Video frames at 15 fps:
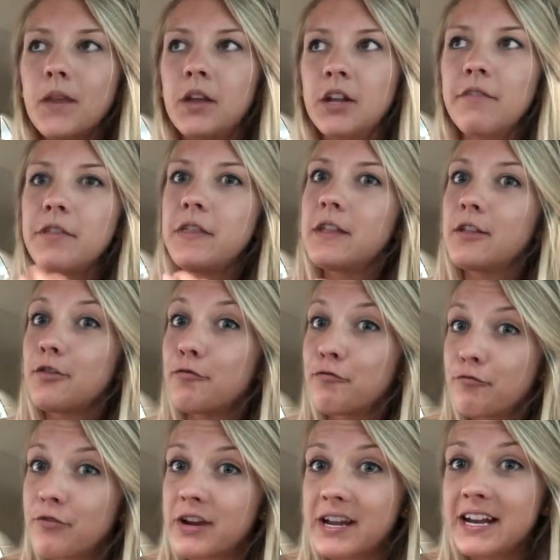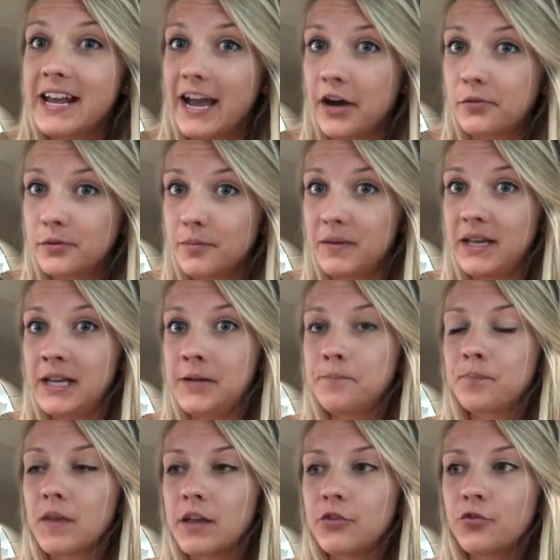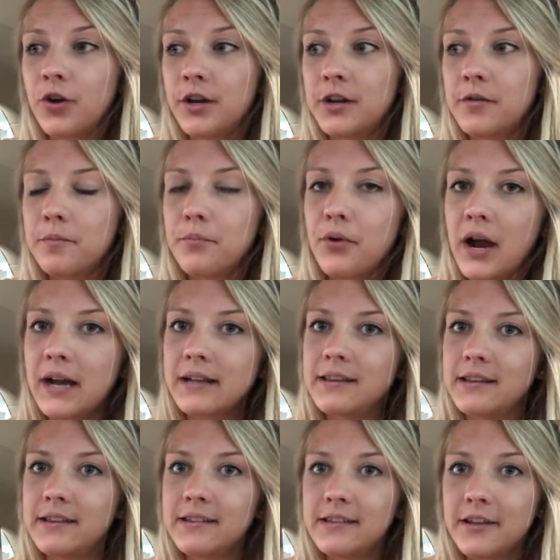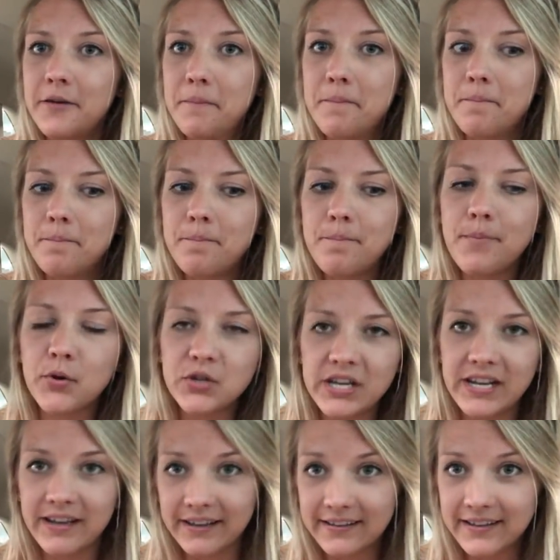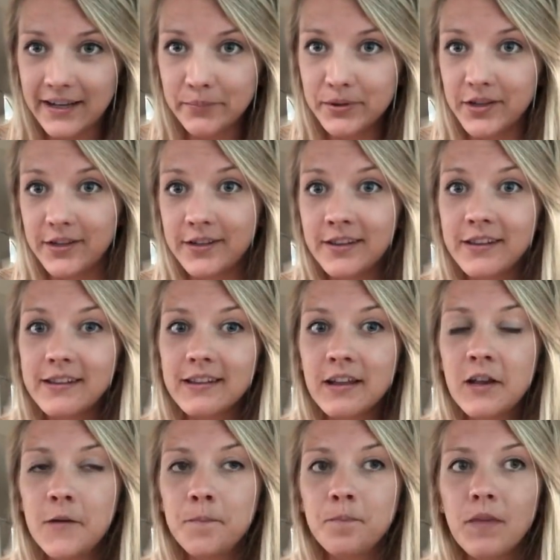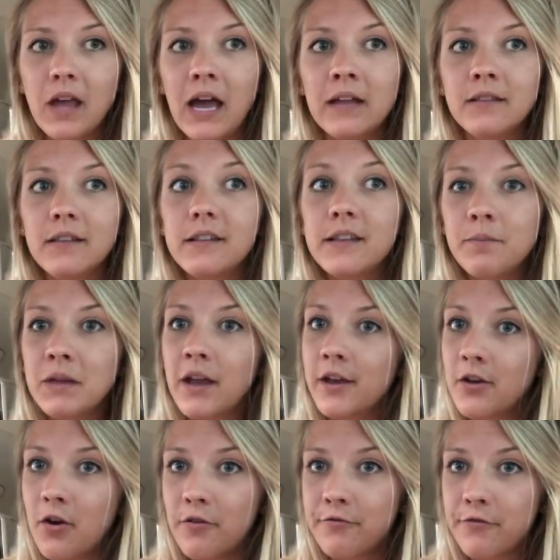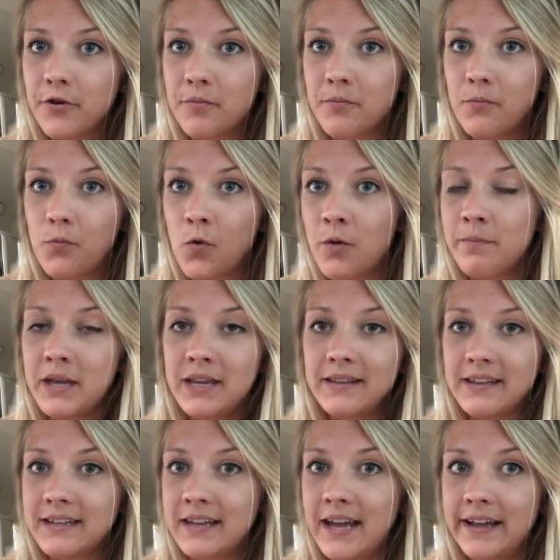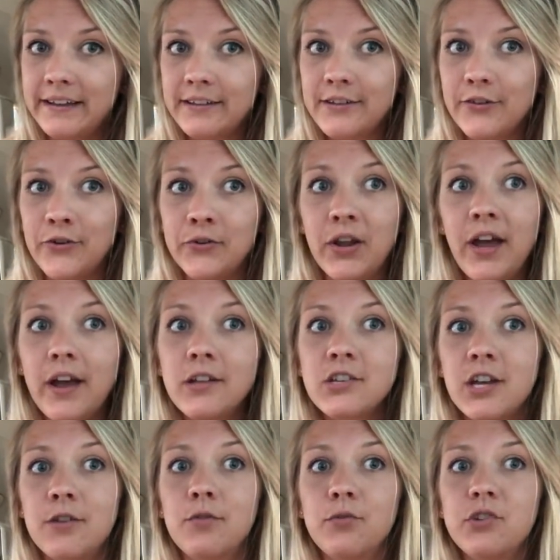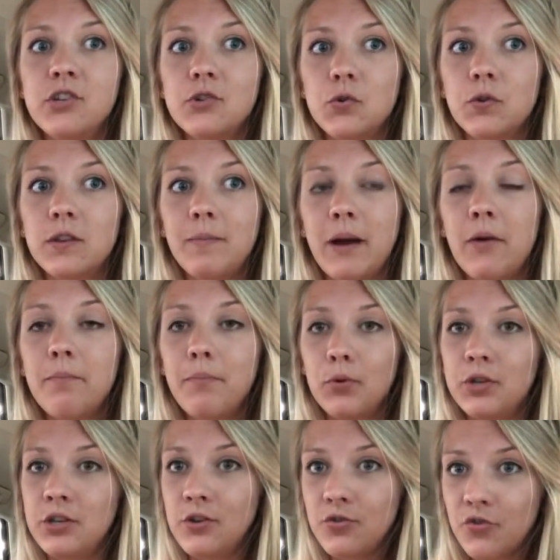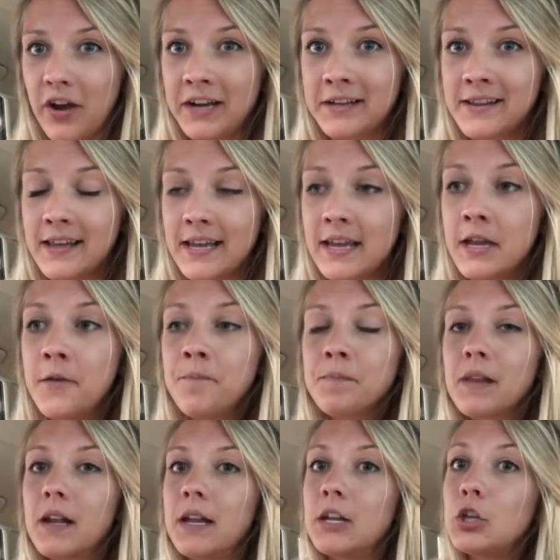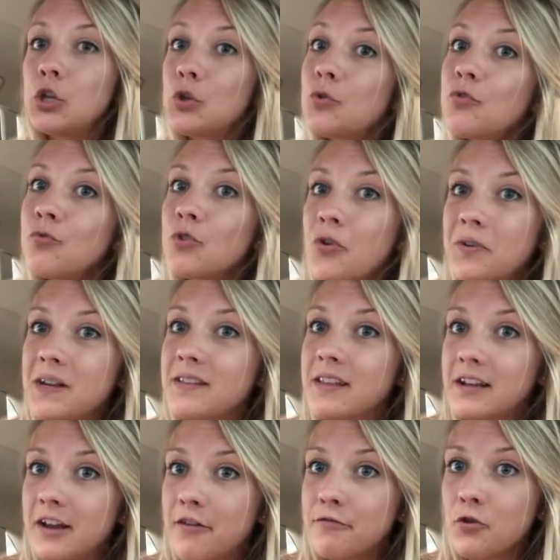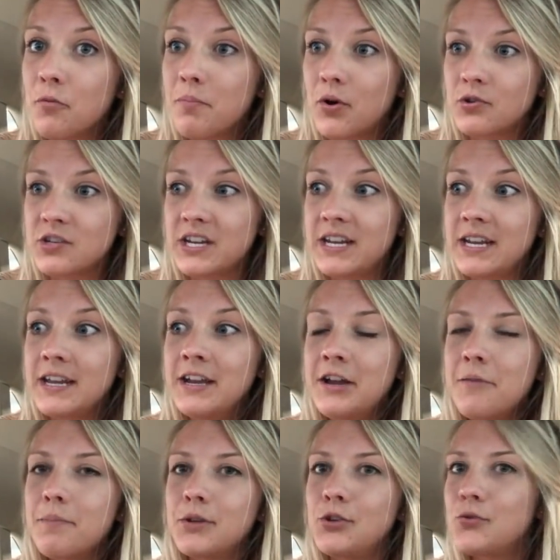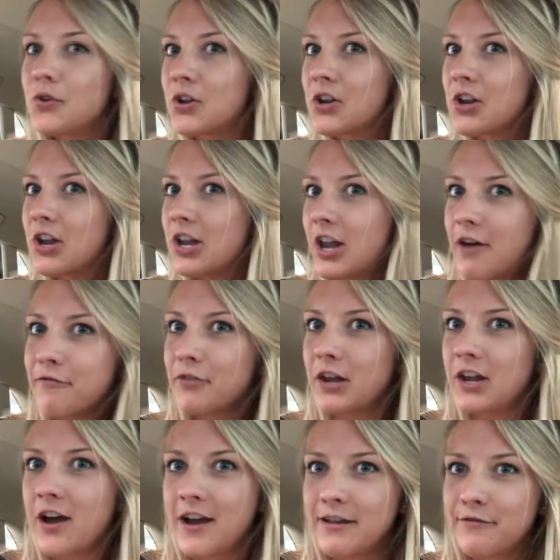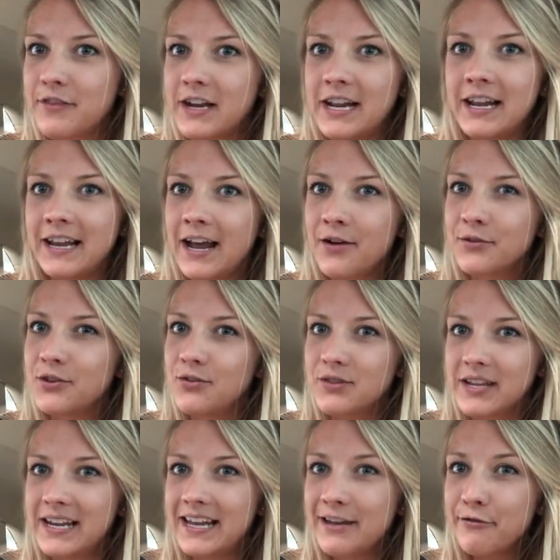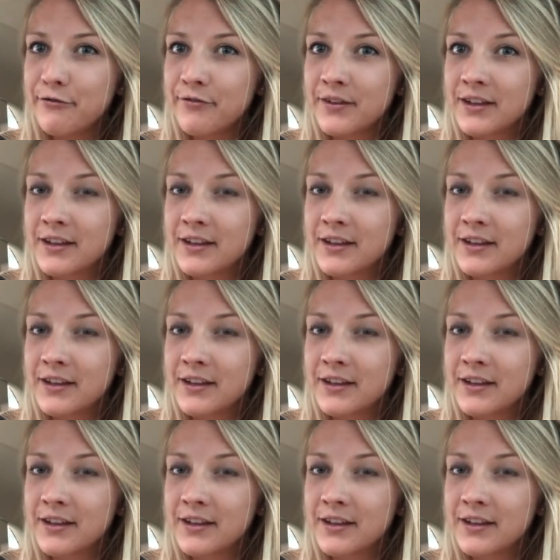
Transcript: Another thing that's really helped me is trying to practice some body acceptance, and something I got from What Mia Did Next. On her channel, she talks about body neutrality. Like, you do not need to love your body, but you can love the life that it allows you to live.